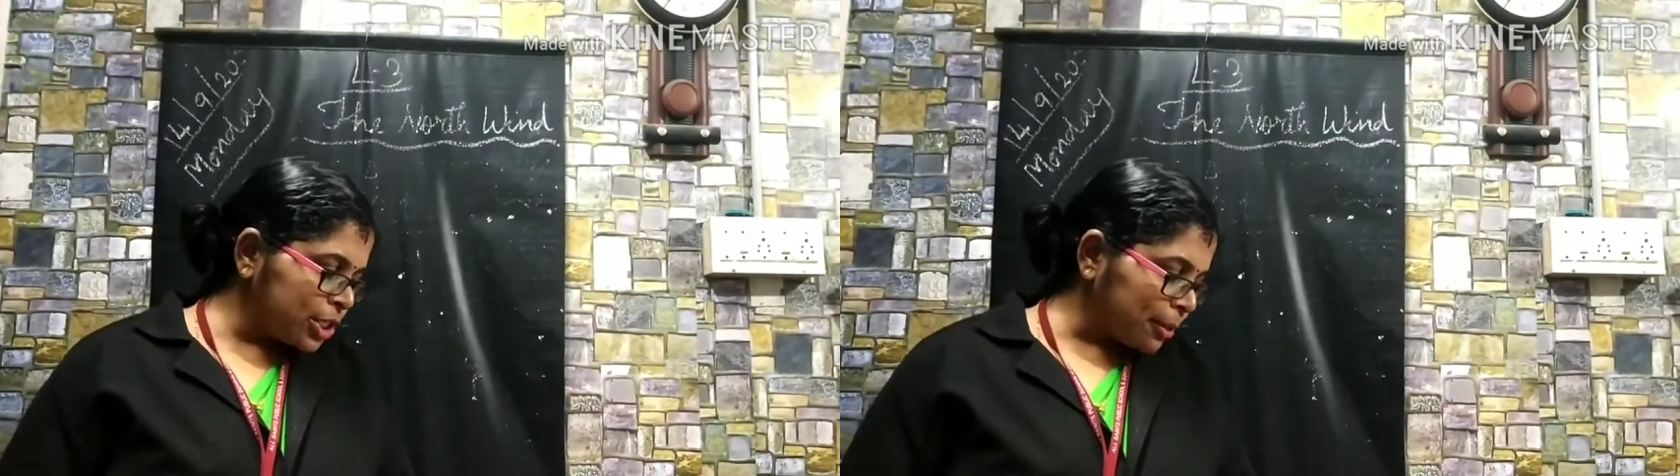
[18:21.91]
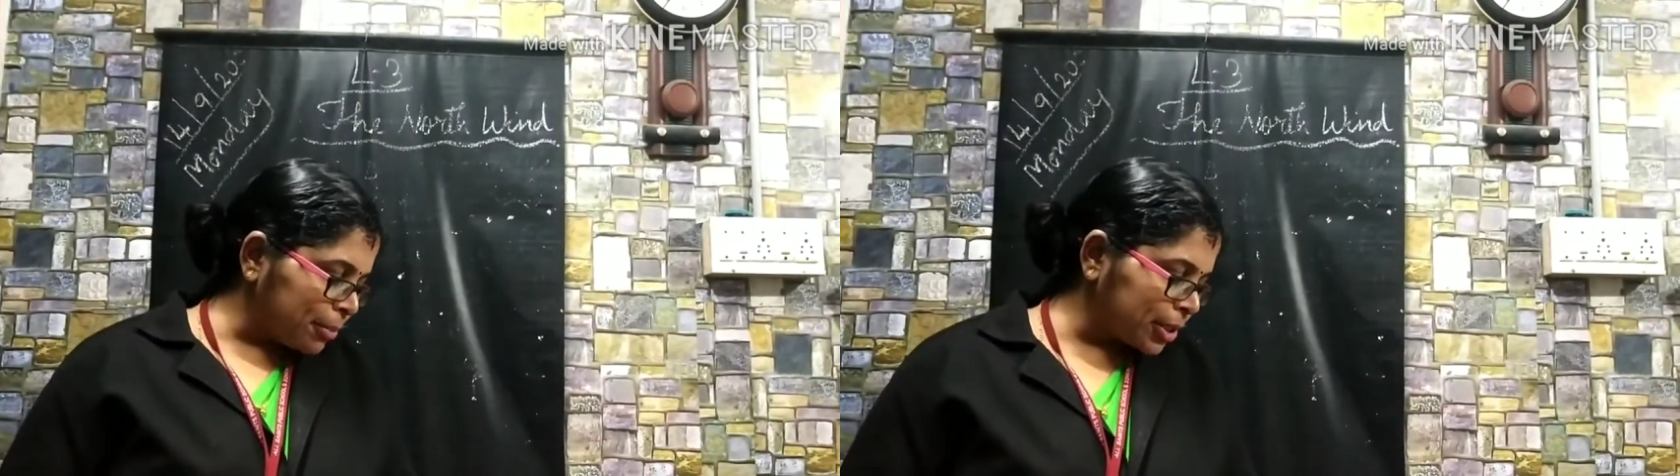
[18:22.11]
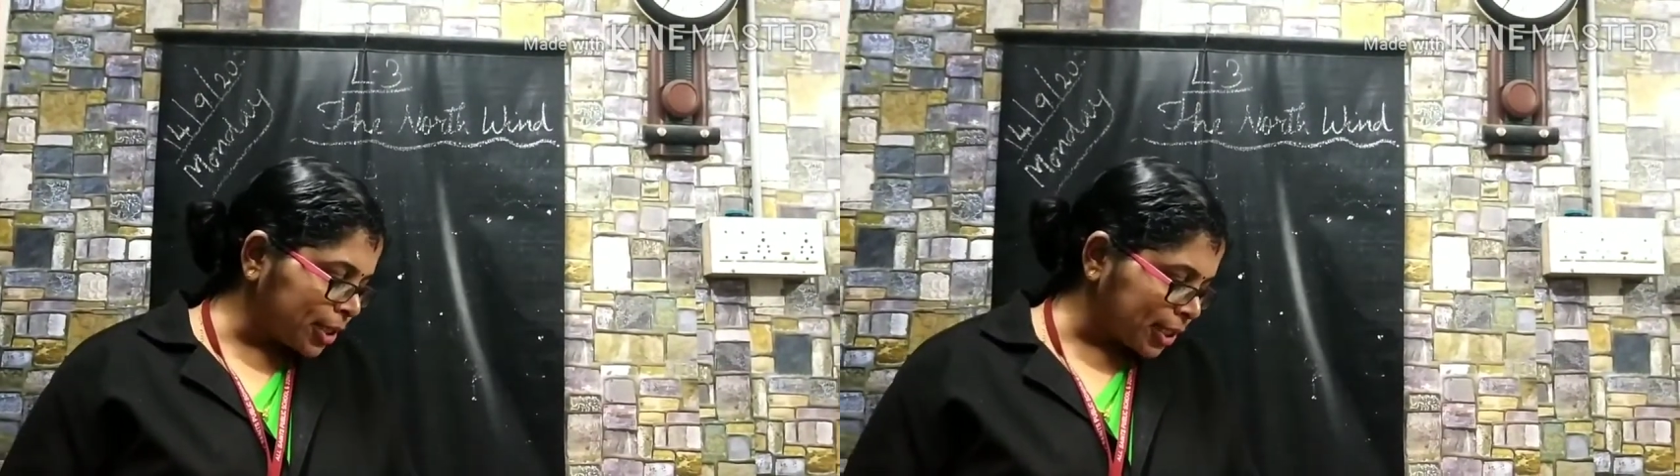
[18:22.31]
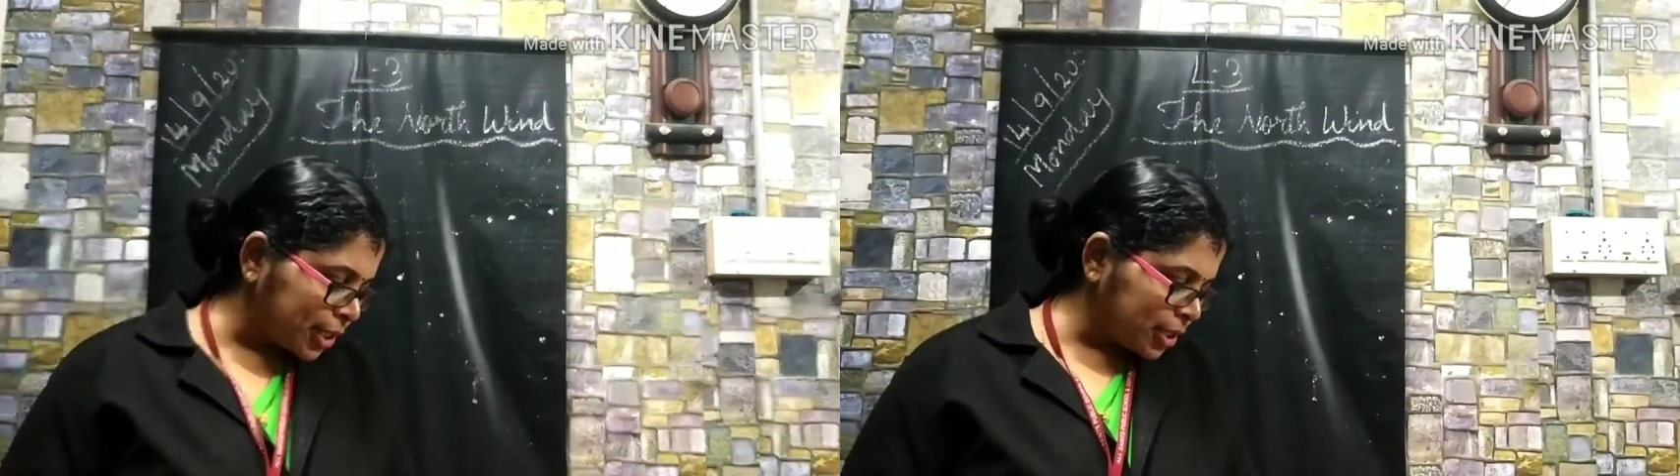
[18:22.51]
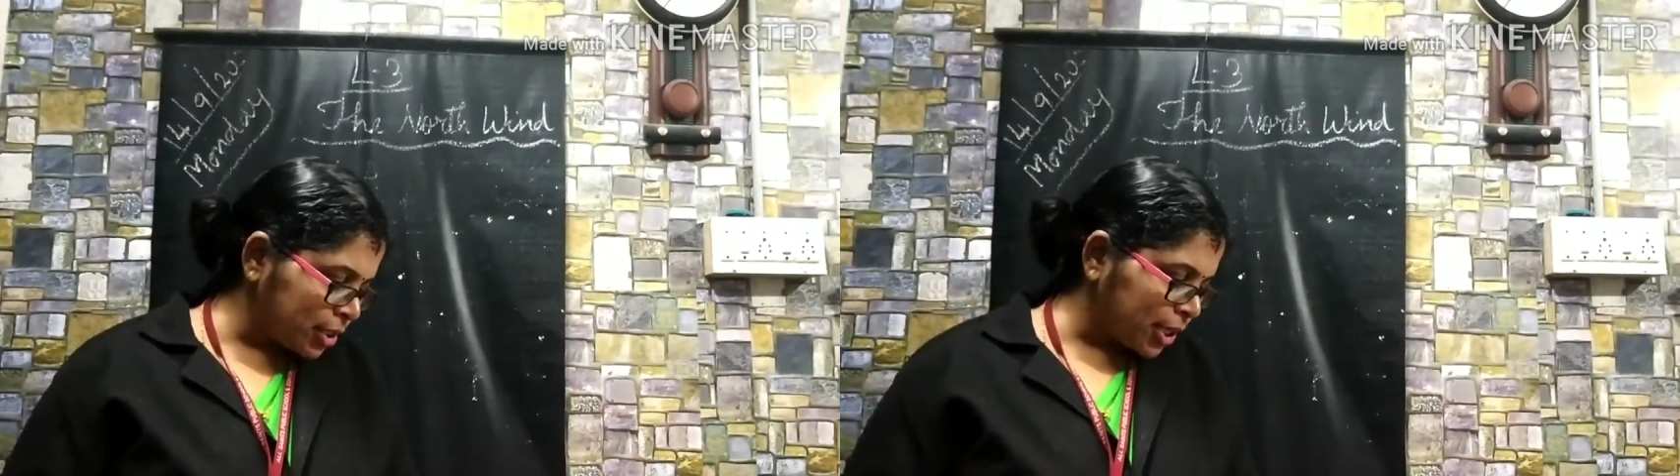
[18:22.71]
number
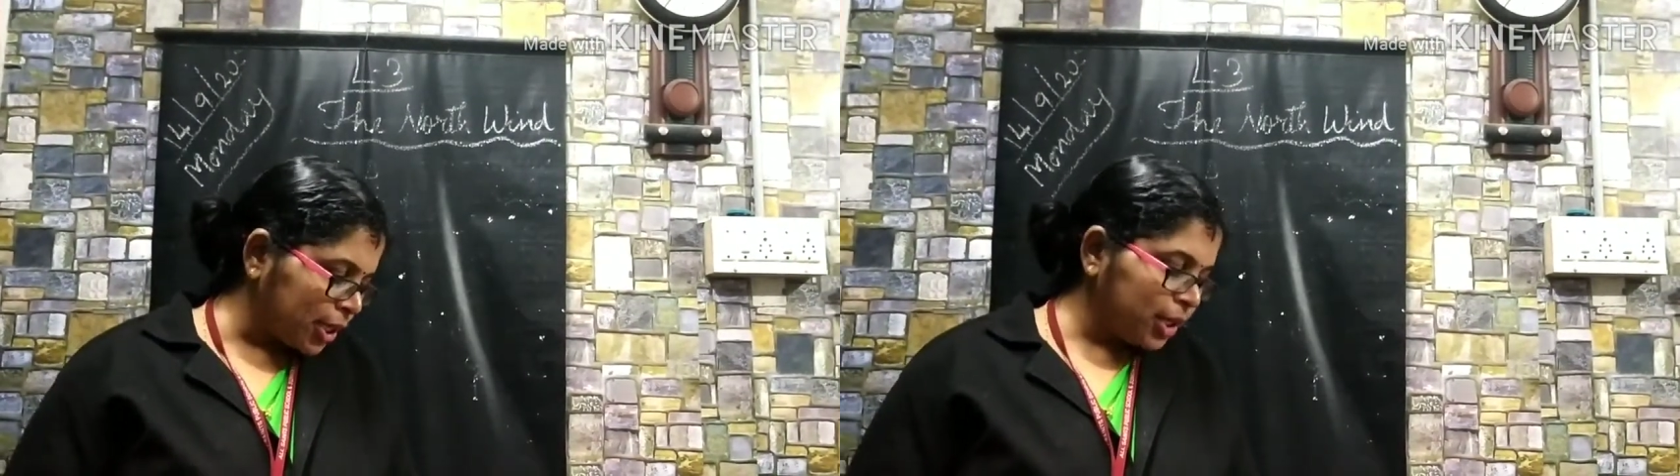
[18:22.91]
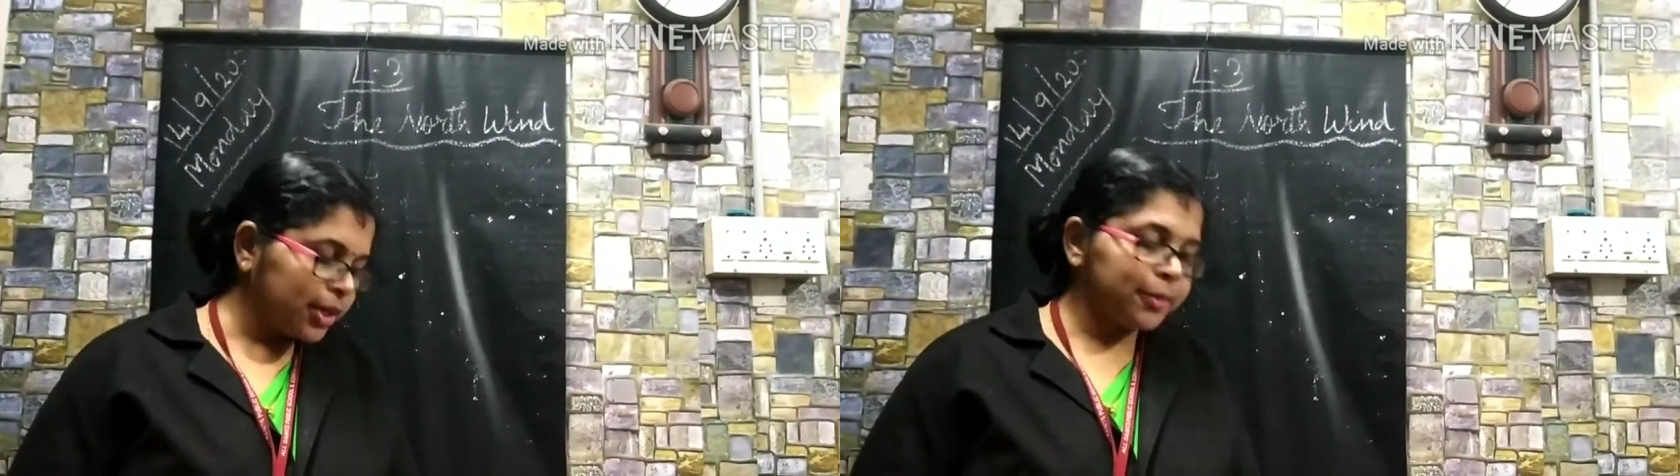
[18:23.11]
33,